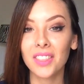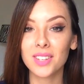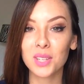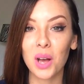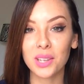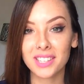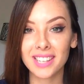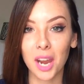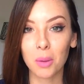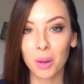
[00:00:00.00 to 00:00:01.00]
This causes
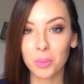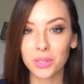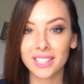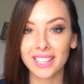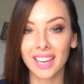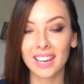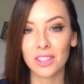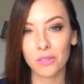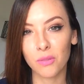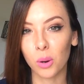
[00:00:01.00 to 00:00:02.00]
air bubbles to get
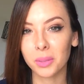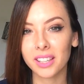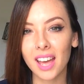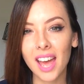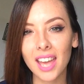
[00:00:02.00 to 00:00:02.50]
in the formula